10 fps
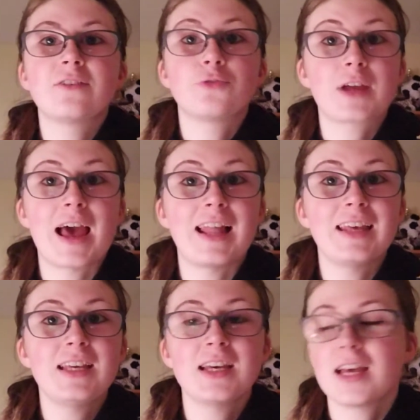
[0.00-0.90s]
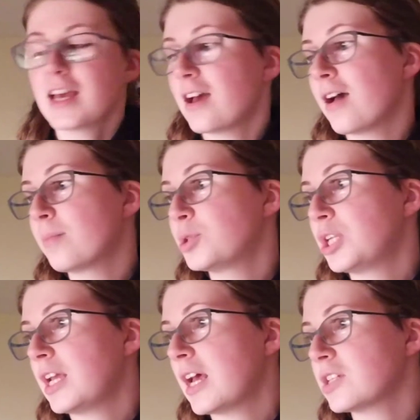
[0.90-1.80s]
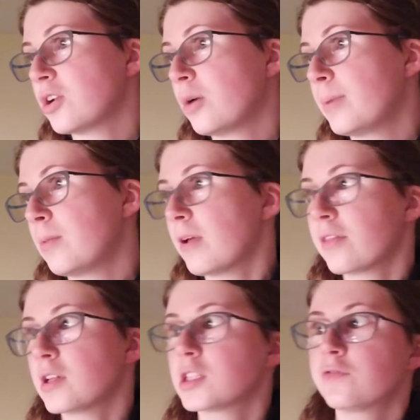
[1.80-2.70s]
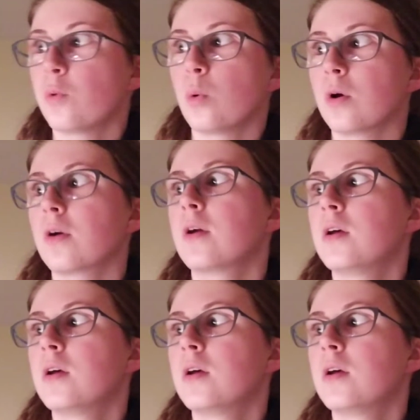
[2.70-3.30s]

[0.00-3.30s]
for Cali. She has now been with us for,